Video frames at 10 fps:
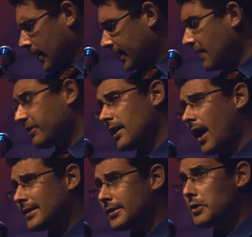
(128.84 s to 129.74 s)
Kevin
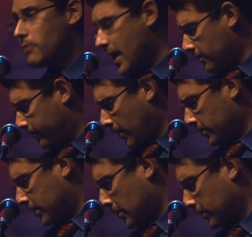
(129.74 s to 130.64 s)
liked an array of
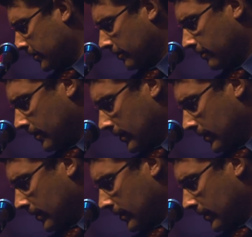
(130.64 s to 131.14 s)
photos.